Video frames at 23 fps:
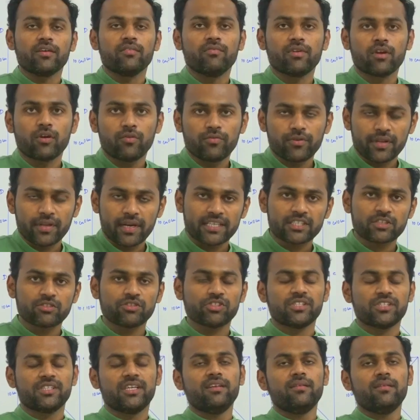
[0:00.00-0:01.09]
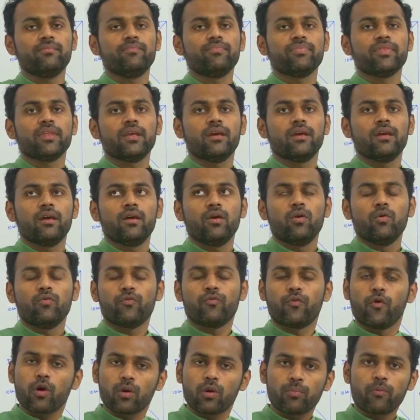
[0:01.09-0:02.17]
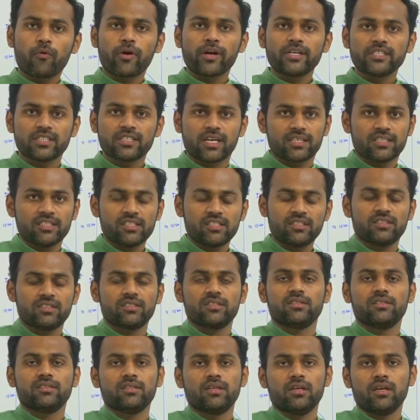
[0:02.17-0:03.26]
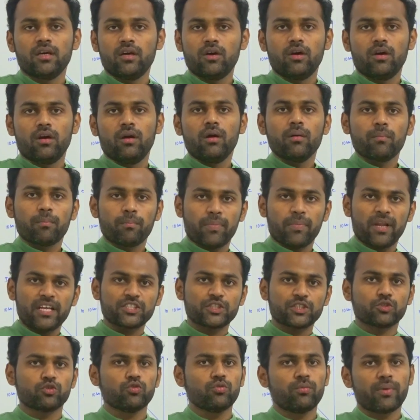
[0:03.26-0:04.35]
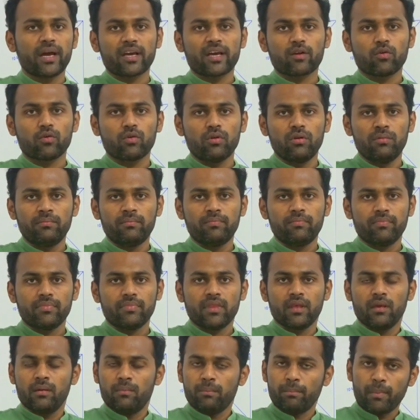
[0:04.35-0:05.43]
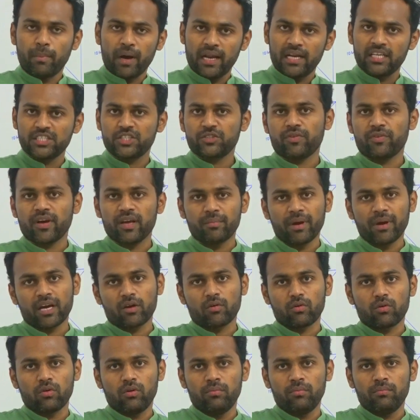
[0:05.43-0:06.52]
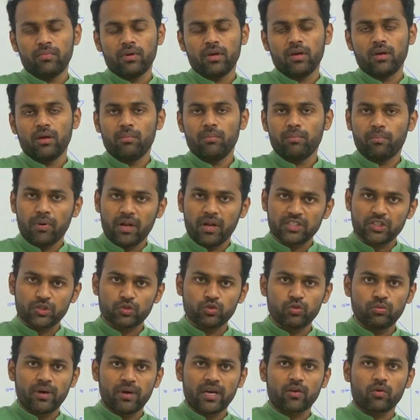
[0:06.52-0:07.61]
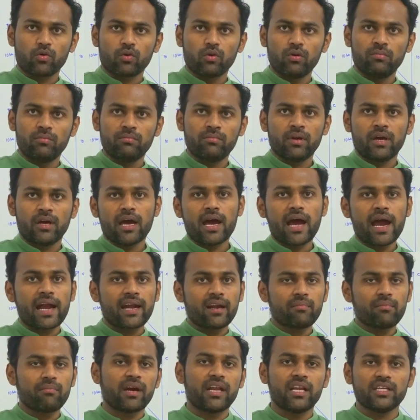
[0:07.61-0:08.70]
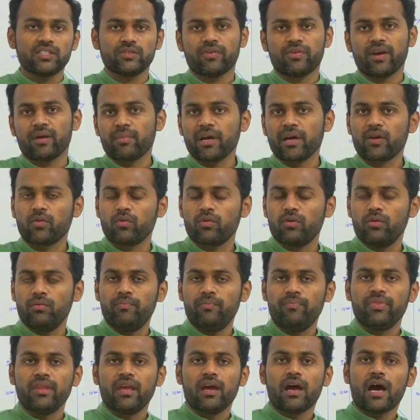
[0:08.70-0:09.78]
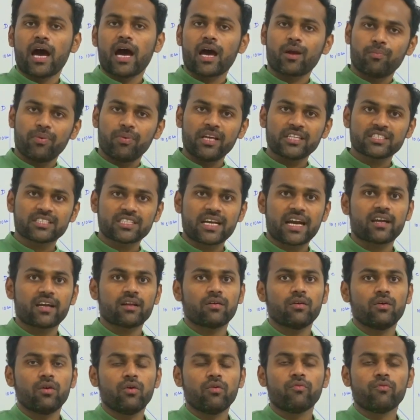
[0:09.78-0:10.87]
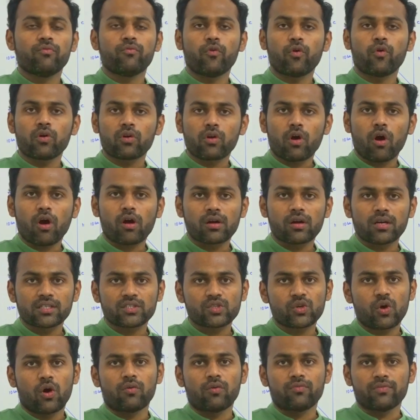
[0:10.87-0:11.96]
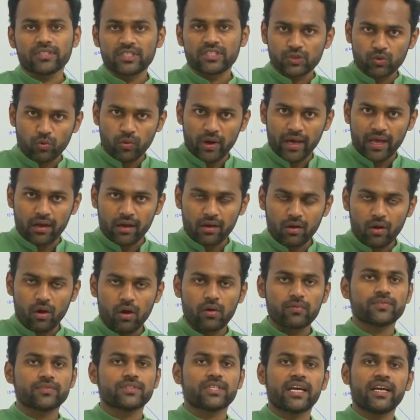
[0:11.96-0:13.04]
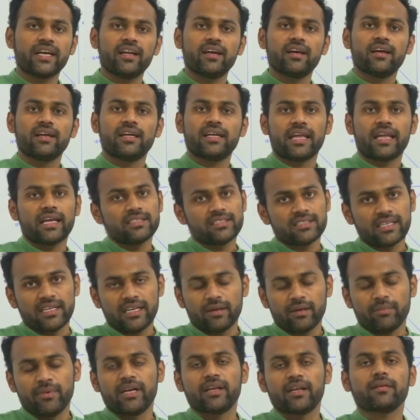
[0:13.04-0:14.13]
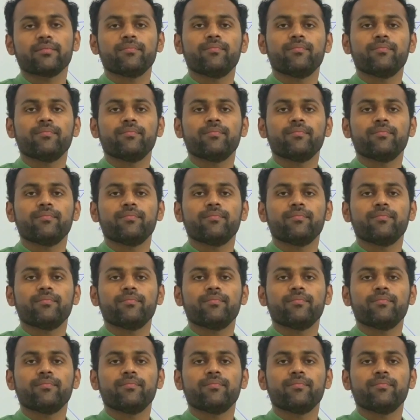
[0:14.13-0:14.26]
We'll go for the next question then. 4 point charges plus 2 microcoulomb, minus 5 microcoulomb, plus 2 microcoulomb and minus 5 microcoulomb are placed at 4 corners of a square of side 10 centimeter.